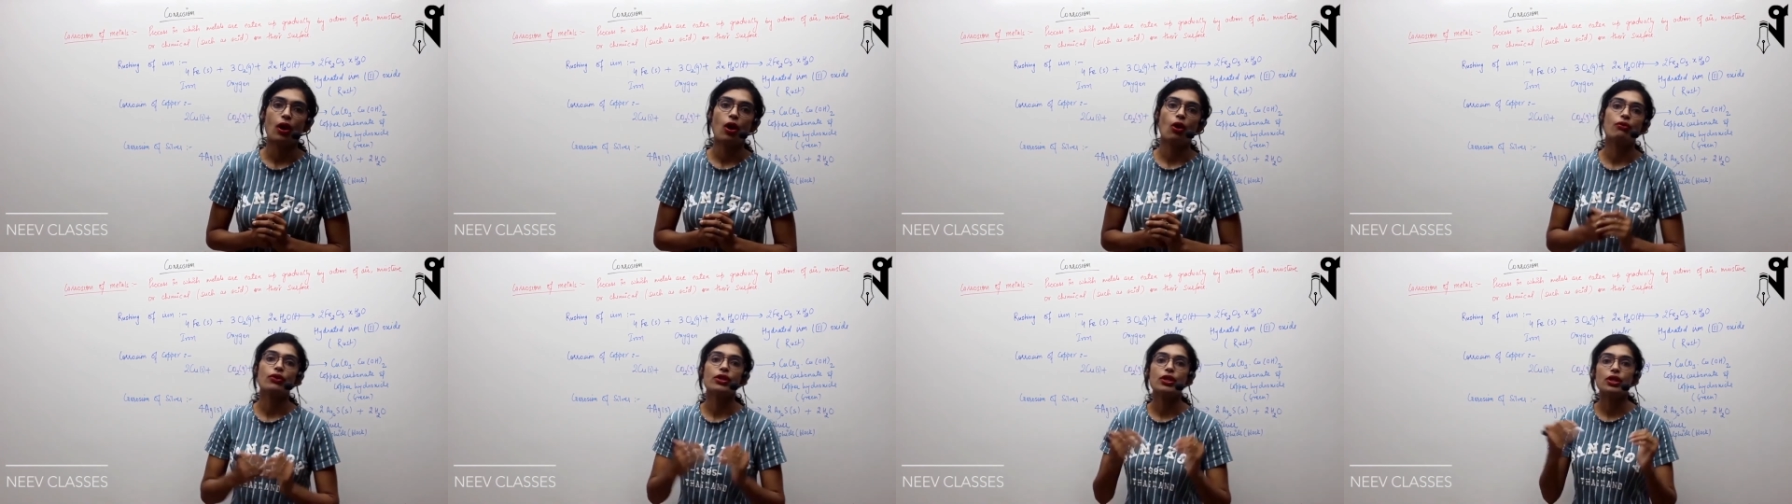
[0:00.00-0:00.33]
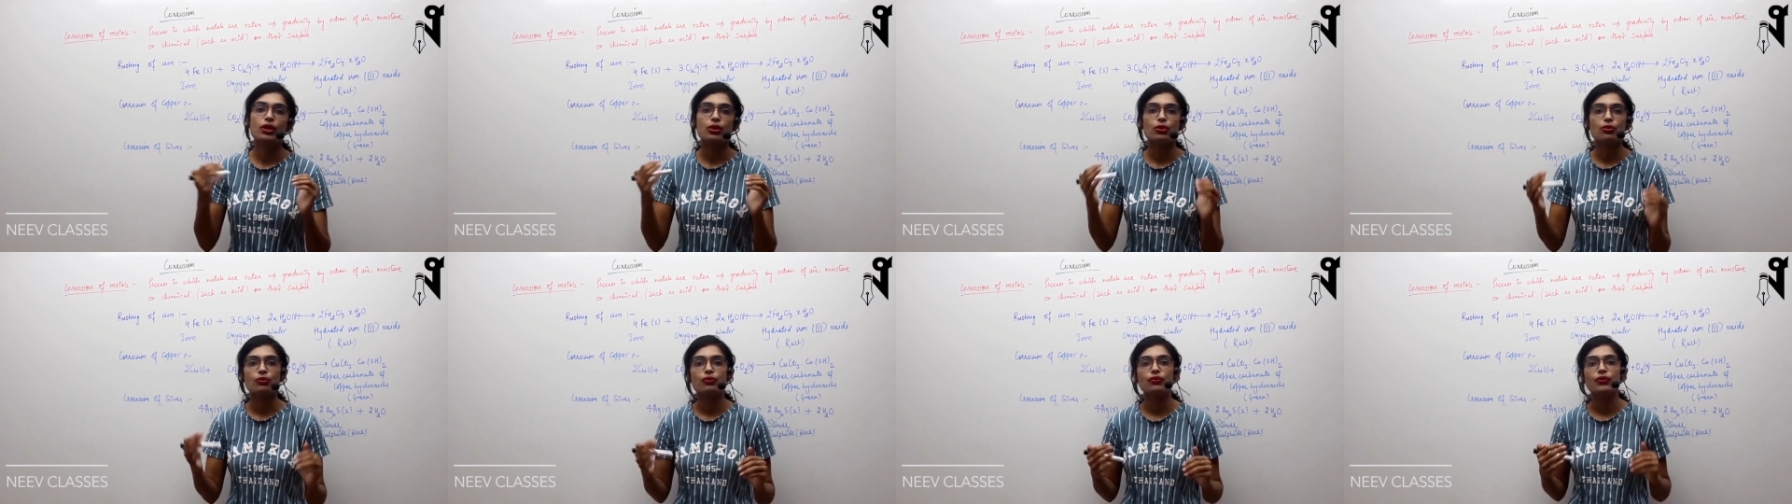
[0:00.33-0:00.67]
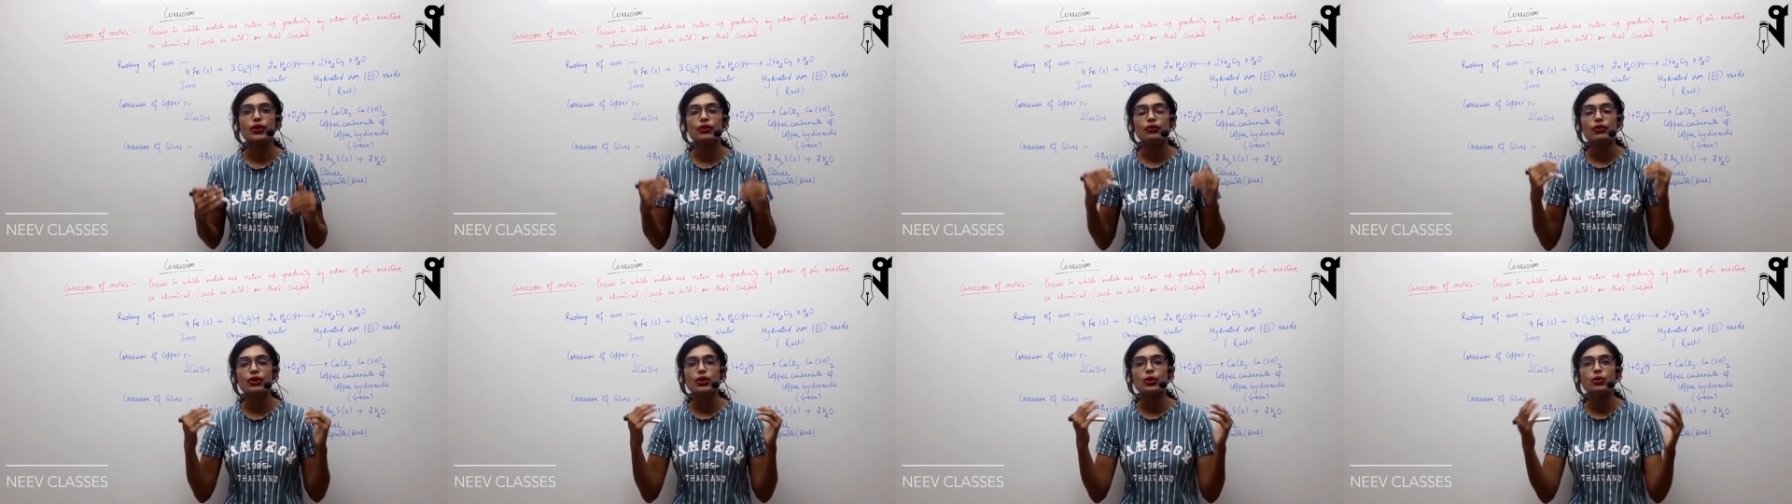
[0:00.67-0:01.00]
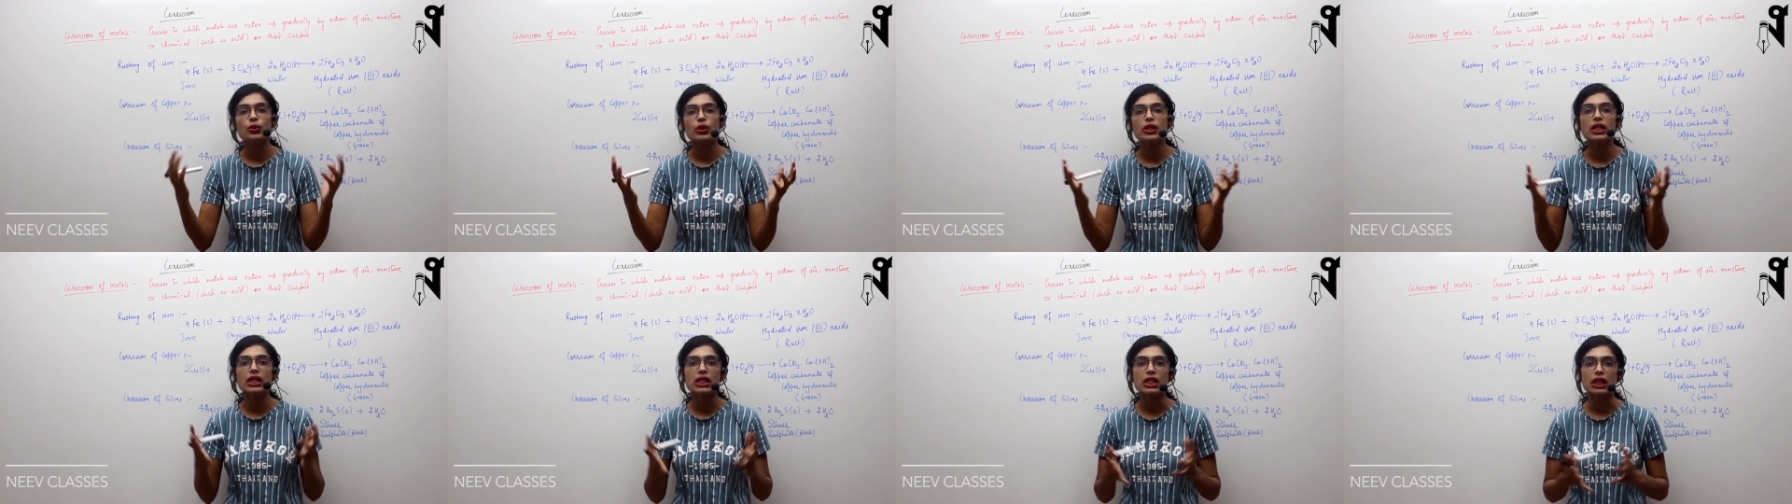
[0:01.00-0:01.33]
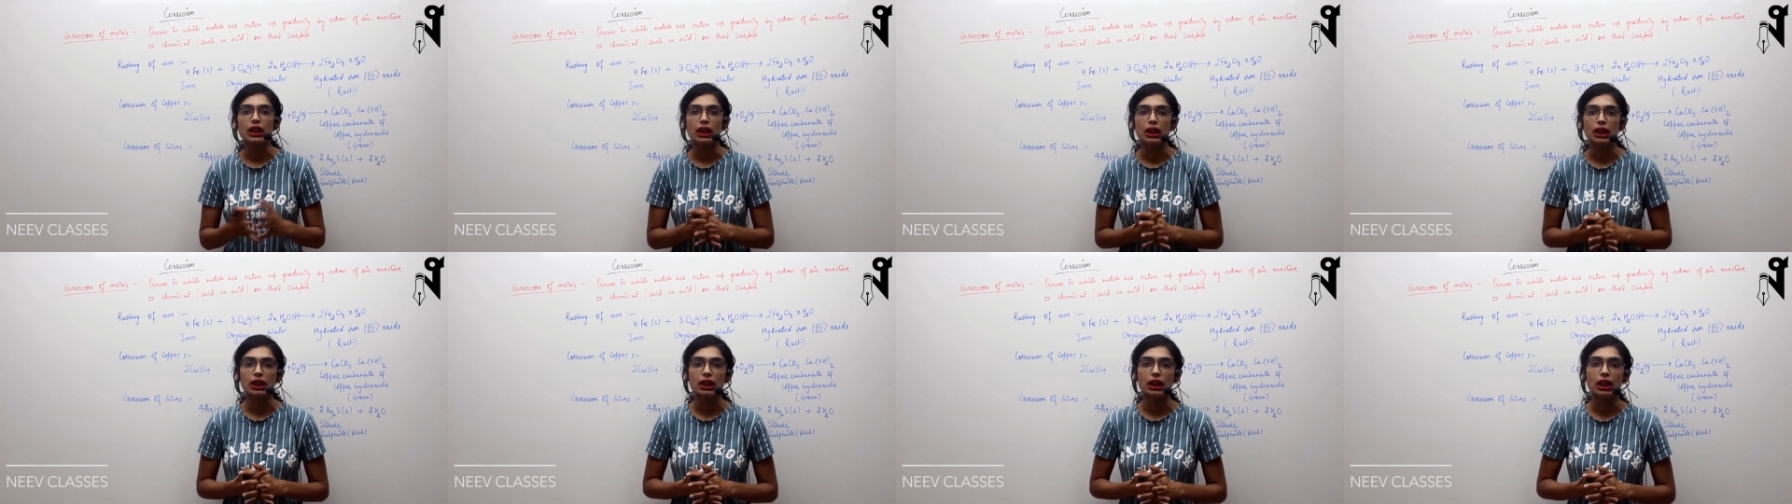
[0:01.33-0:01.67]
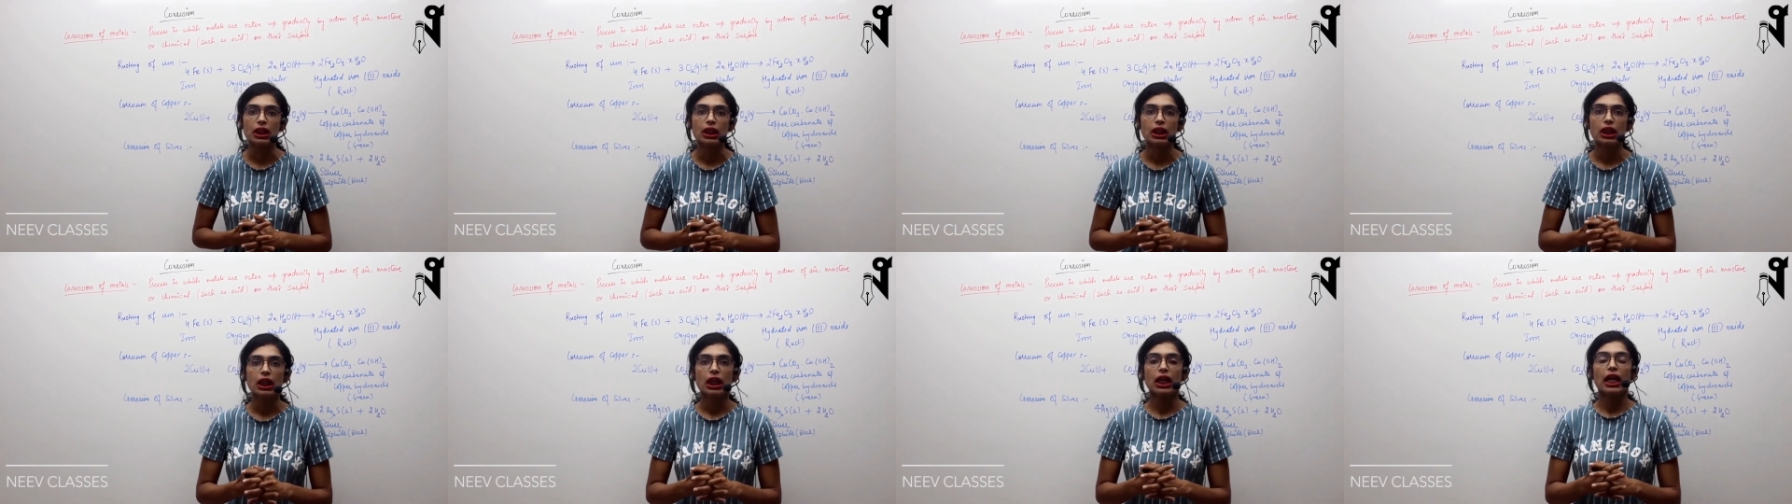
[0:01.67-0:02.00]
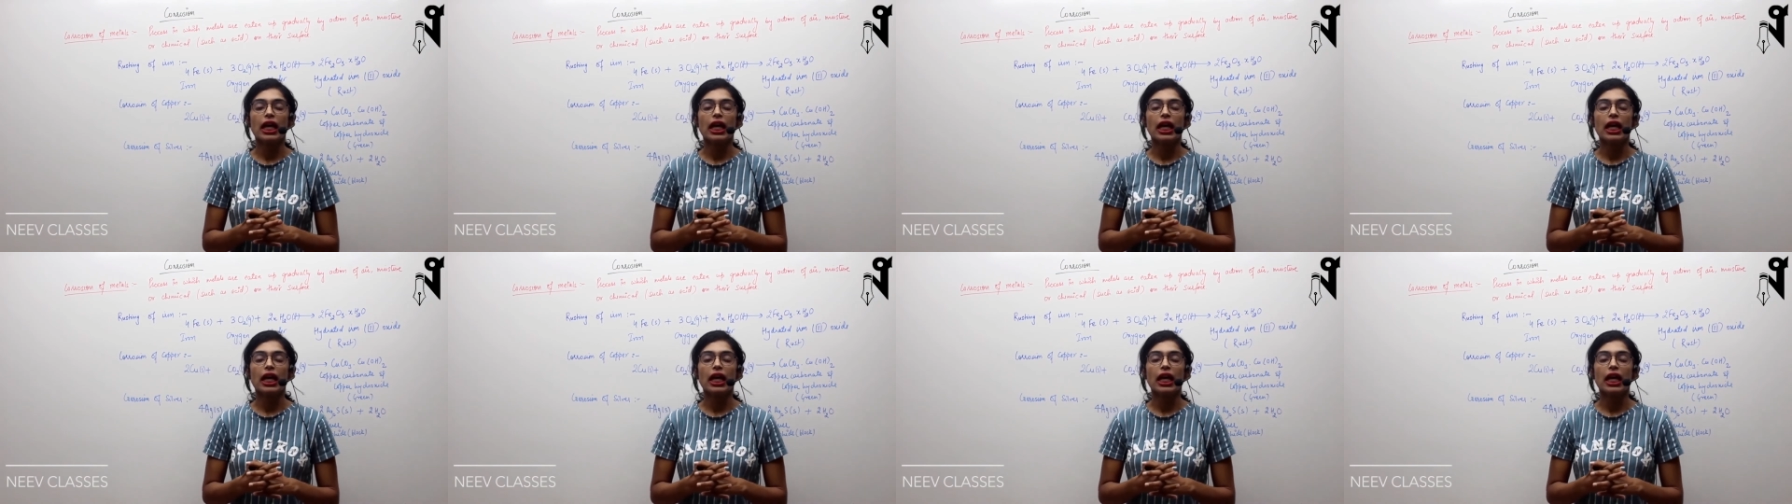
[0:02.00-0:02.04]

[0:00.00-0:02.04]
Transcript: how we were using it earlier,